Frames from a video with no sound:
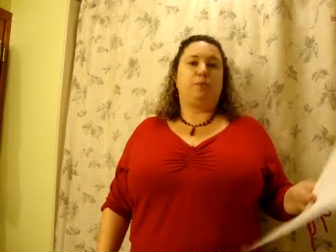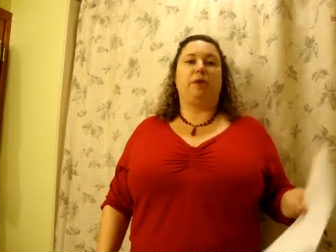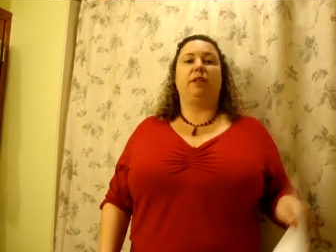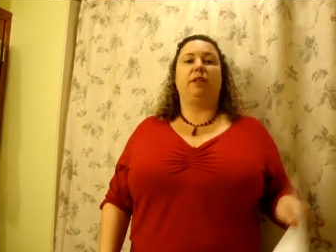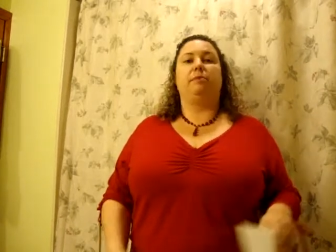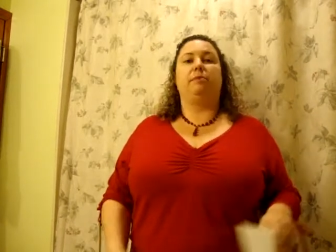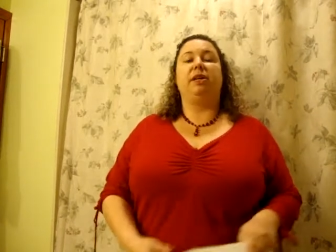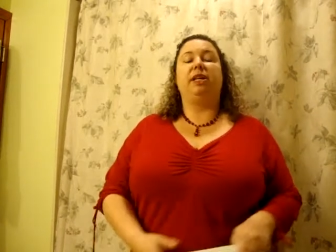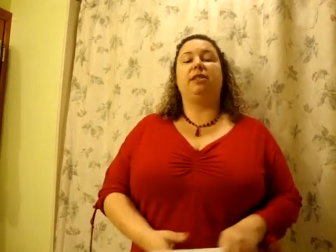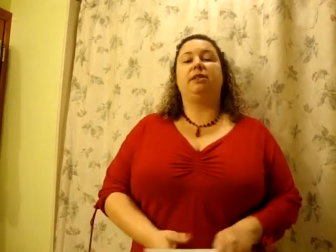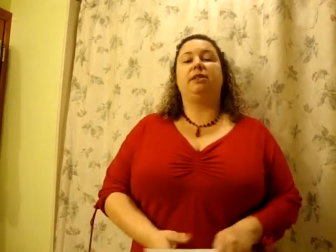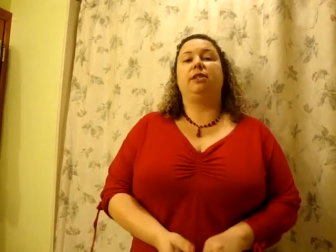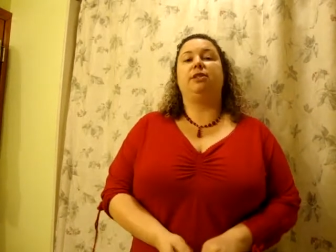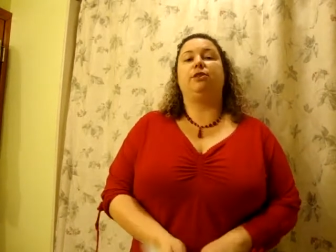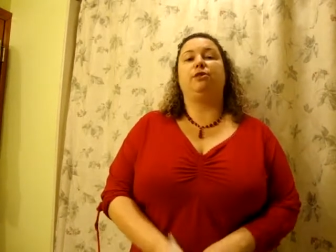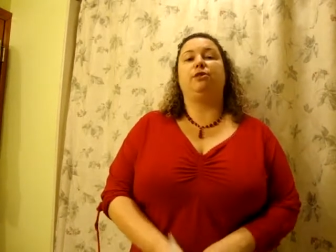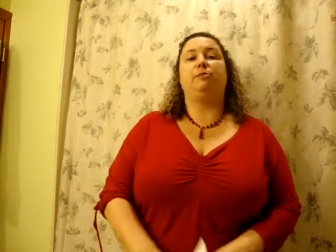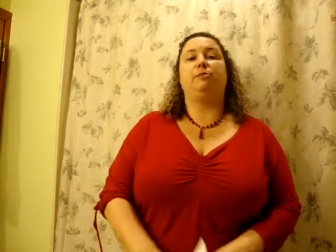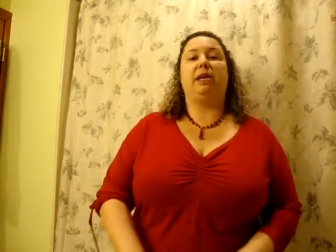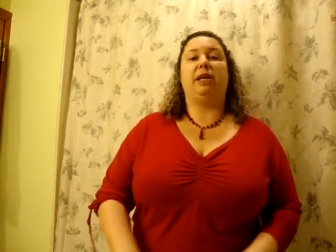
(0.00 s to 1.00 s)
one of the biggest
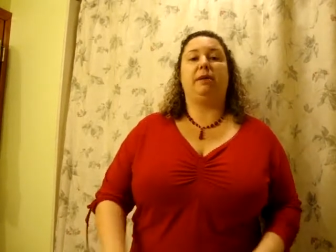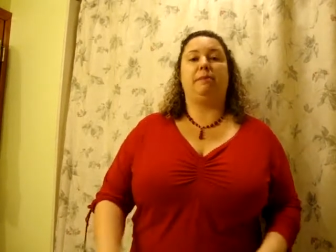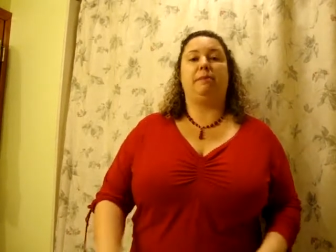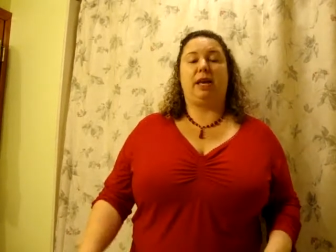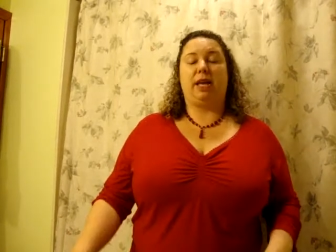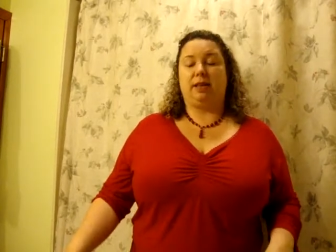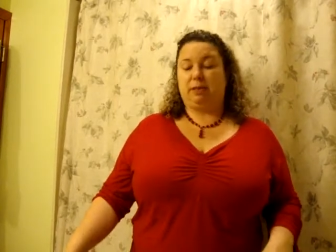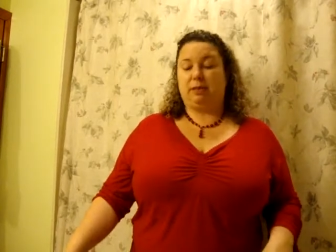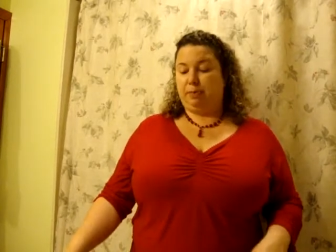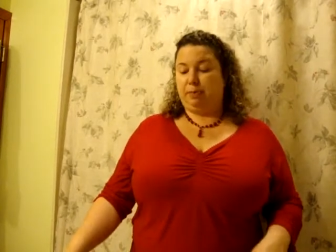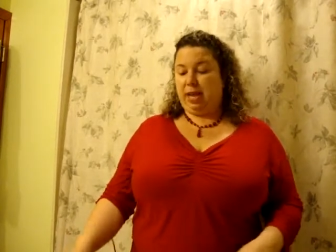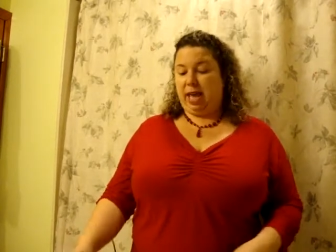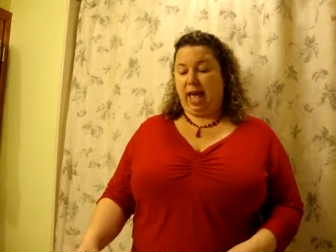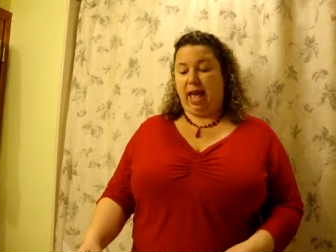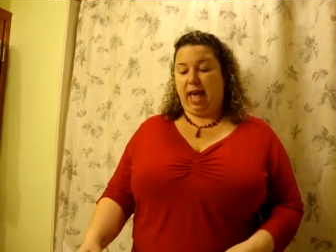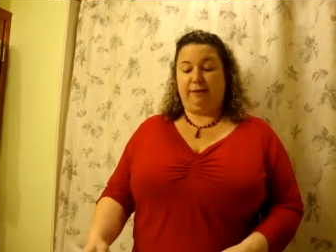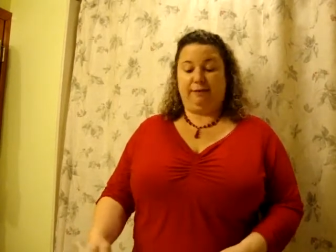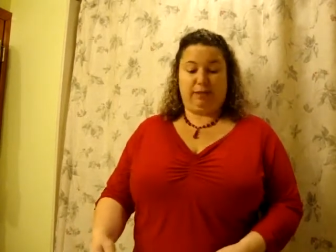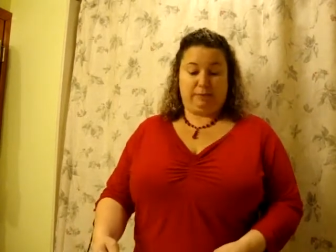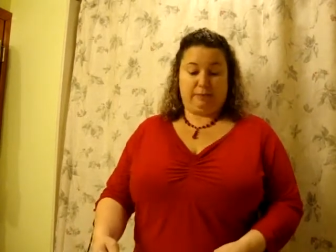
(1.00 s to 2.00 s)
issues me and my husband
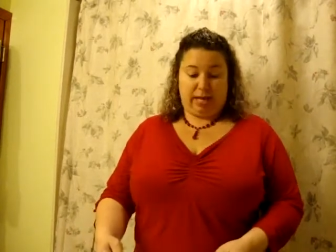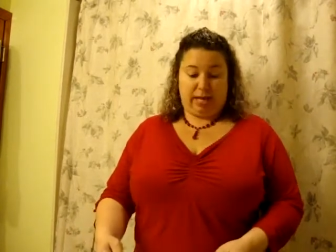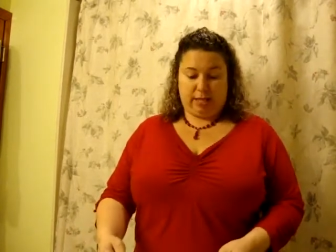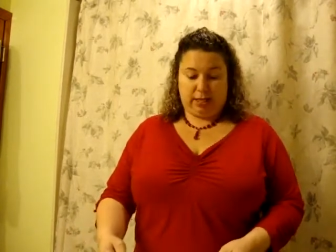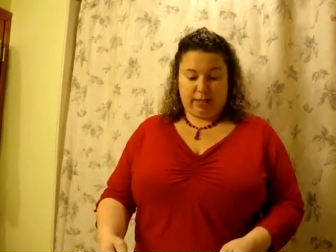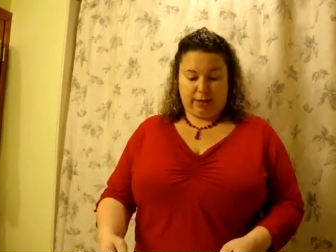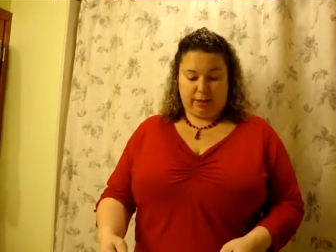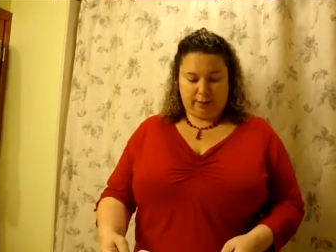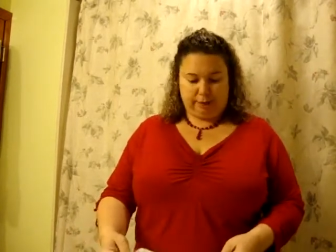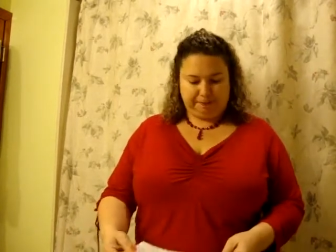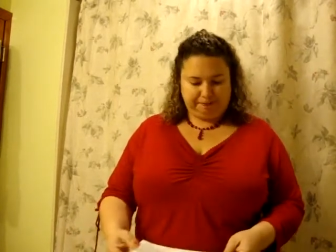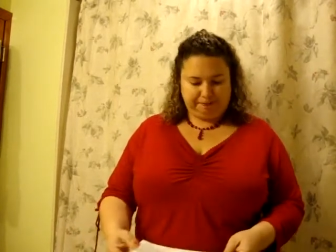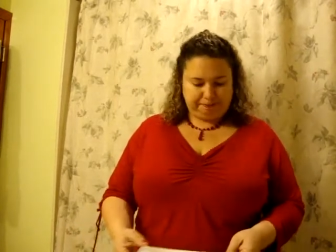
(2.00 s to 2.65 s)
have is my clutter.